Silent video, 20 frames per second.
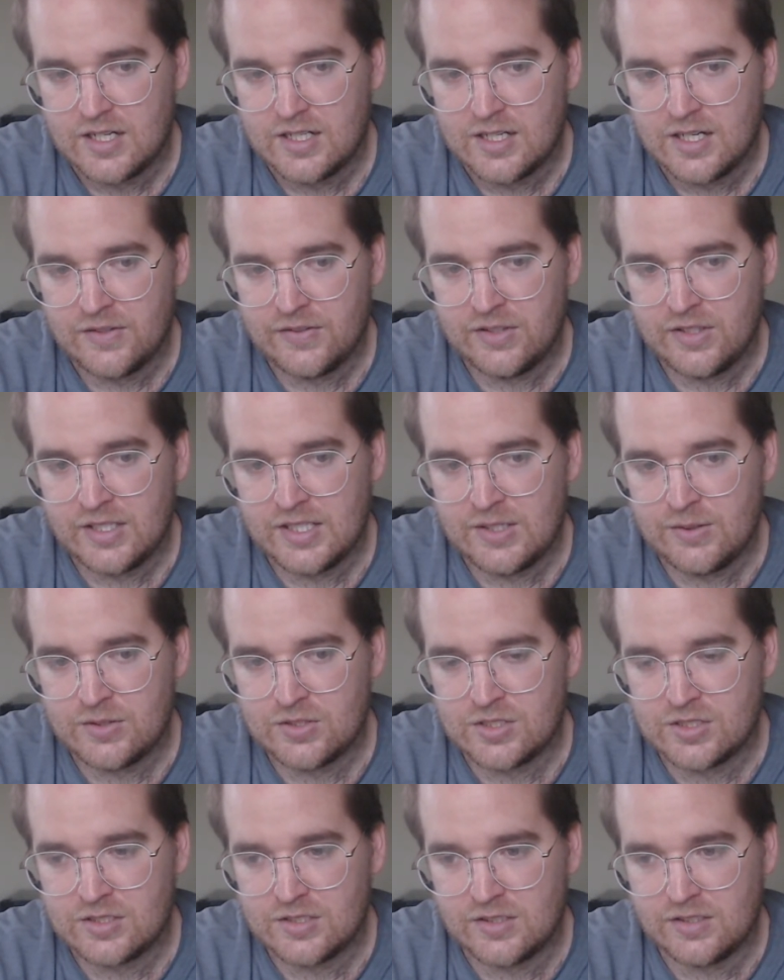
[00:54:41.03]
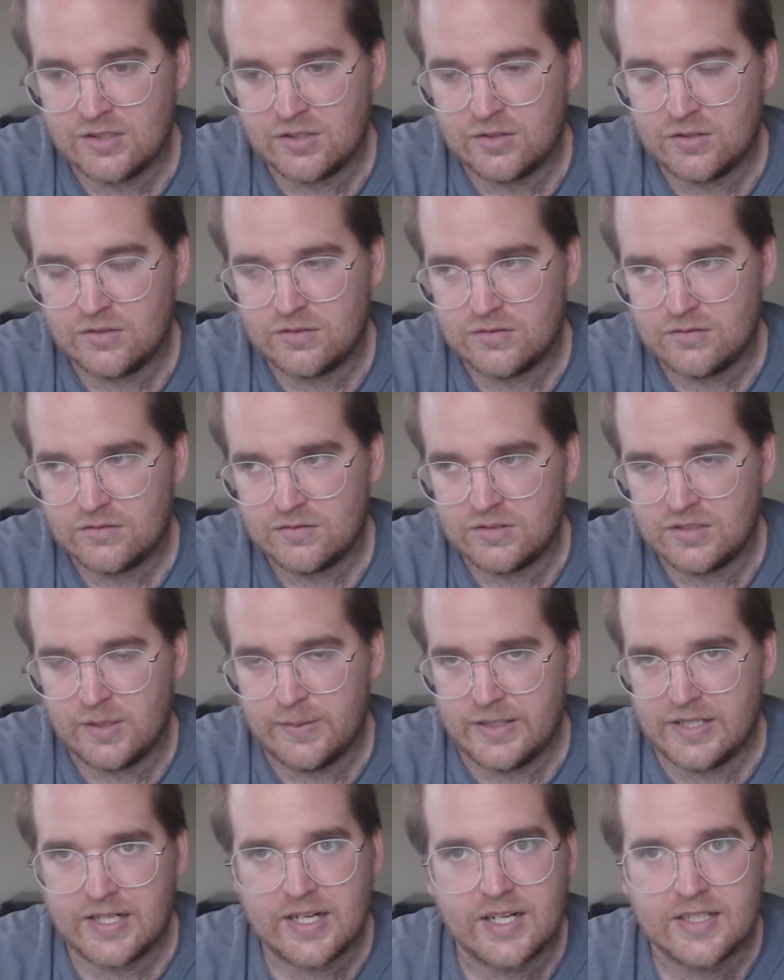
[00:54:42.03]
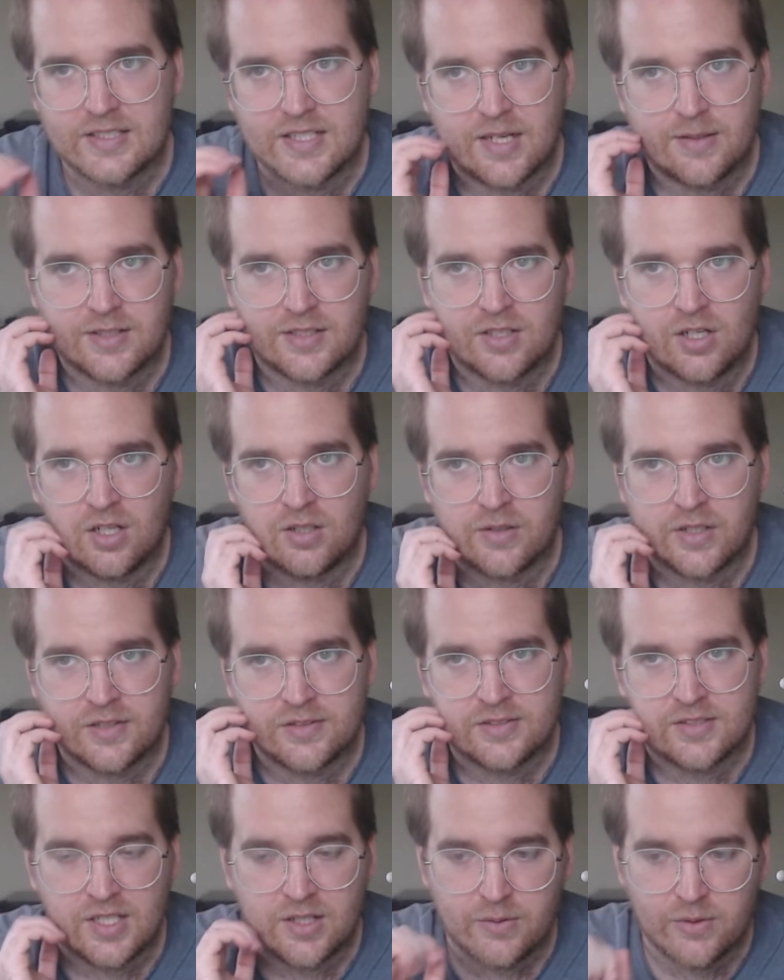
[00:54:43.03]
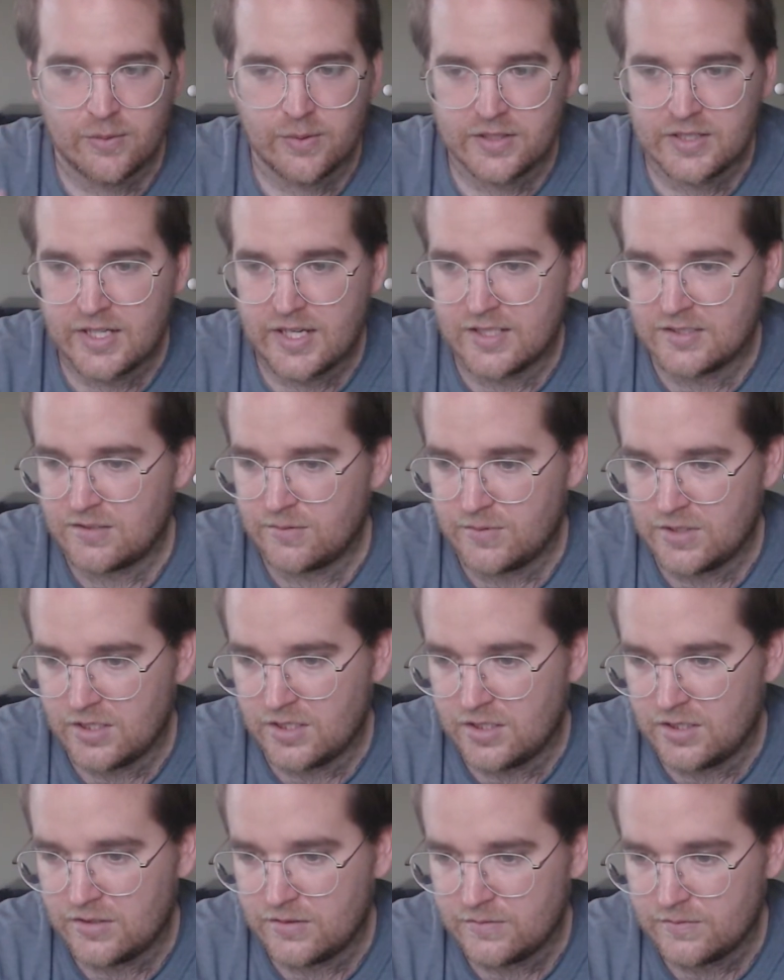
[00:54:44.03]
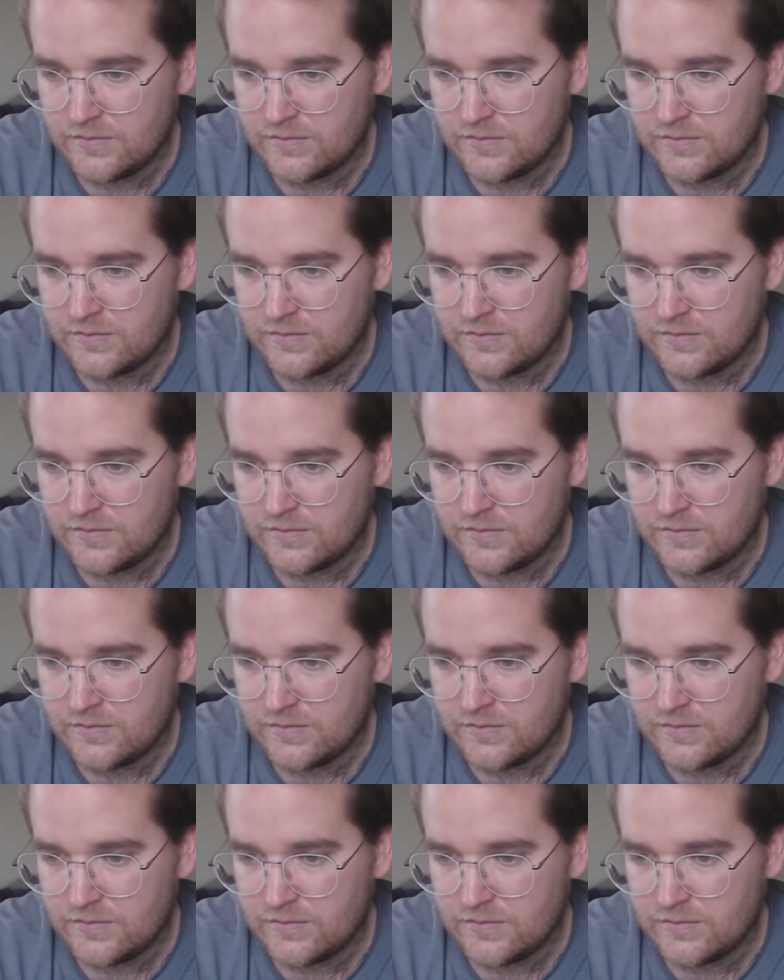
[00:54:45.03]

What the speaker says: I feel like he was just a little limited at times at Colorado State with what they asked him to do.